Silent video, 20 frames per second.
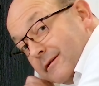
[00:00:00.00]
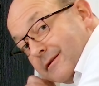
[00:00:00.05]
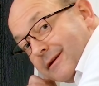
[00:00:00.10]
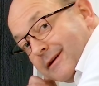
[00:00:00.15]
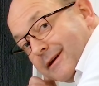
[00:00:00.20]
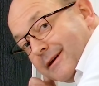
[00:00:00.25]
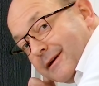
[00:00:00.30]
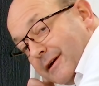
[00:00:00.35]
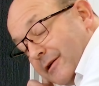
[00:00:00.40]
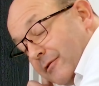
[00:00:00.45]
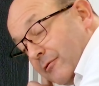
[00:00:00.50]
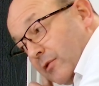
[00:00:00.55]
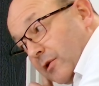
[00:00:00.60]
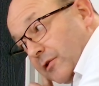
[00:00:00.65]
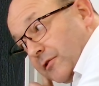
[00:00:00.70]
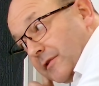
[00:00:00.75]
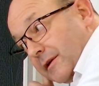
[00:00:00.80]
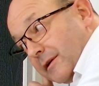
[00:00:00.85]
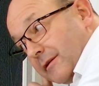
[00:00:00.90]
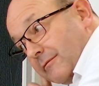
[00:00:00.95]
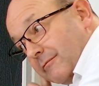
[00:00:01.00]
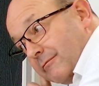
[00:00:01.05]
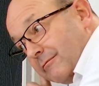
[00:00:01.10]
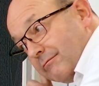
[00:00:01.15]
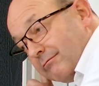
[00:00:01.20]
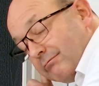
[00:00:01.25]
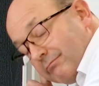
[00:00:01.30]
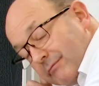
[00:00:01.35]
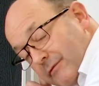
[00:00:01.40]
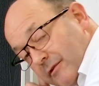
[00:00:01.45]
rushing
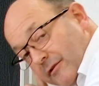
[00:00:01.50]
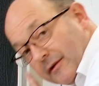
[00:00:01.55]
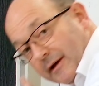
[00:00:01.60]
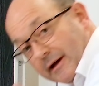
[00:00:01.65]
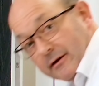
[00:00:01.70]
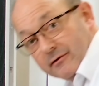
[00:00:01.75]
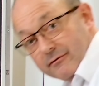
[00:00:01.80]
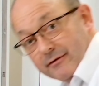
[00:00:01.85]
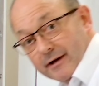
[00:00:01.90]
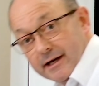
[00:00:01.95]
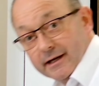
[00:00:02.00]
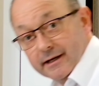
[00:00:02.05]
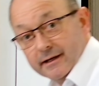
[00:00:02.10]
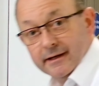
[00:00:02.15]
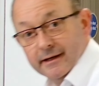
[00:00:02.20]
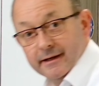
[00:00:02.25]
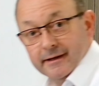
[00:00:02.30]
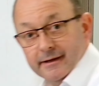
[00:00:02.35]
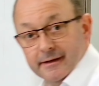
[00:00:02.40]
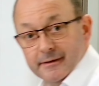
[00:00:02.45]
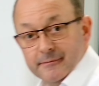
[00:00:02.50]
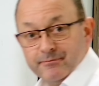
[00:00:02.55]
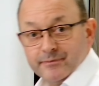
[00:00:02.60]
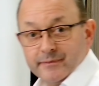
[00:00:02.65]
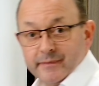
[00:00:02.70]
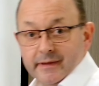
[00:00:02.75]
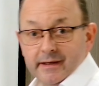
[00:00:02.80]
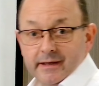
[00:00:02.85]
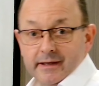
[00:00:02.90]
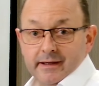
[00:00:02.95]
sound of air,
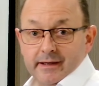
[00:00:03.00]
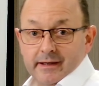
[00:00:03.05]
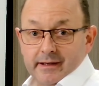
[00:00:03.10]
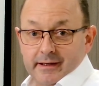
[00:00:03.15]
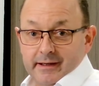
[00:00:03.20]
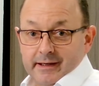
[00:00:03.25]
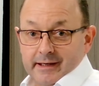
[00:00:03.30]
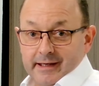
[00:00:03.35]
in